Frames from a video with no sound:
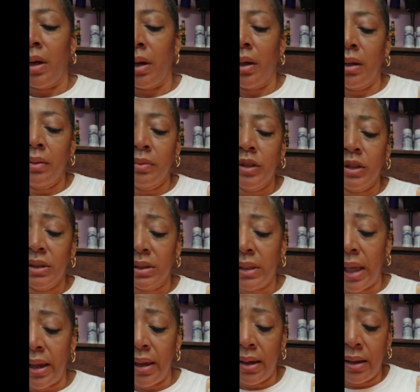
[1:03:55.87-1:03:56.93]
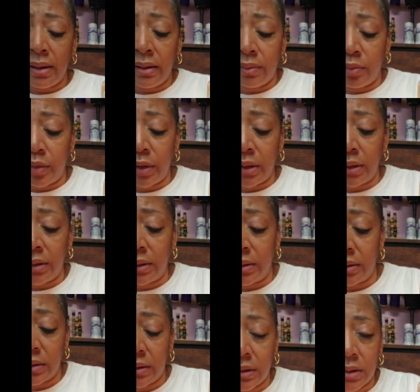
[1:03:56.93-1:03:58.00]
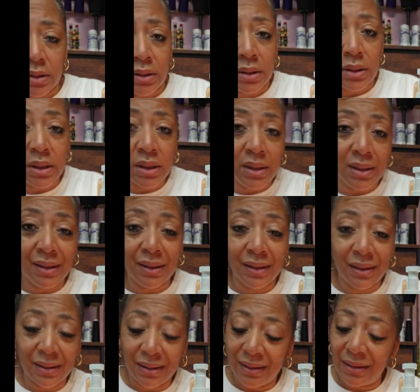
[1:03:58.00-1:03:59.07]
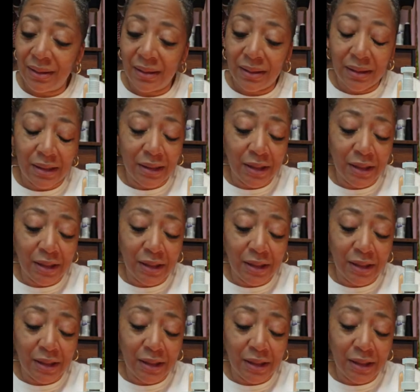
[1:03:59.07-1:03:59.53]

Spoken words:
I'm just happy to see you